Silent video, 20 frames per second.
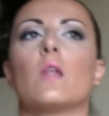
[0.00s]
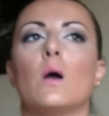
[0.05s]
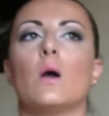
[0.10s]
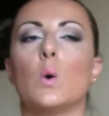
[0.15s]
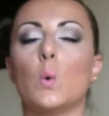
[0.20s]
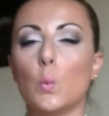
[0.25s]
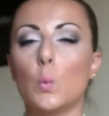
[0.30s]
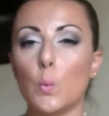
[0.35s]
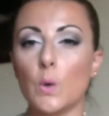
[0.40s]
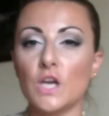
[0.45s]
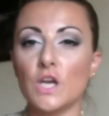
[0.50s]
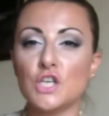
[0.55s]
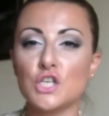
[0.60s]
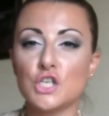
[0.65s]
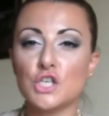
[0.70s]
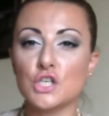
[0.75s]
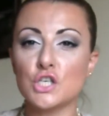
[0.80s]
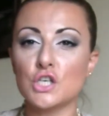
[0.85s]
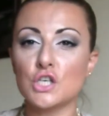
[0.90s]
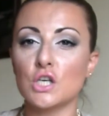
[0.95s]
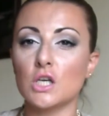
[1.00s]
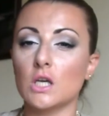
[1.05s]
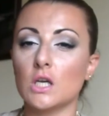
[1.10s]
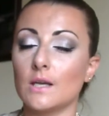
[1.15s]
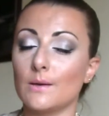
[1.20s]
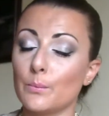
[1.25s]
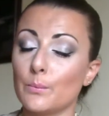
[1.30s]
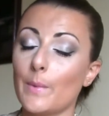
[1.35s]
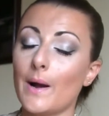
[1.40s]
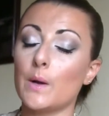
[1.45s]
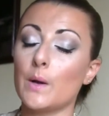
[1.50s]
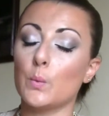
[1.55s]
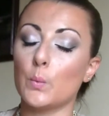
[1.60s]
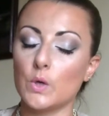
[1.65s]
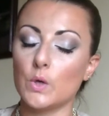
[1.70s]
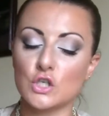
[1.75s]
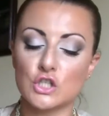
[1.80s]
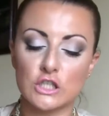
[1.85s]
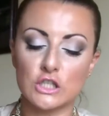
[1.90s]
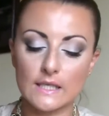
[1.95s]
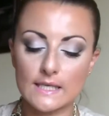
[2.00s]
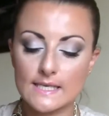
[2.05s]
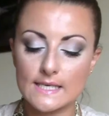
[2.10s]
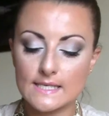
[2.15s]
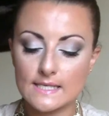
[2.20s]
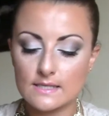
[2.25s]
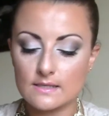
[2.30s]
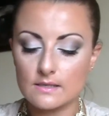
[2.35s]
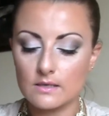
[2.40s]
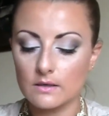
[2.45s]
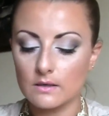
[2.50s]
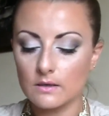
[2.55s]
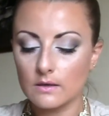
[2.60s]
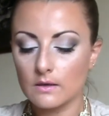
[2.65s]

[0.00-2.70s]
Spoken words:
wish, in my wish list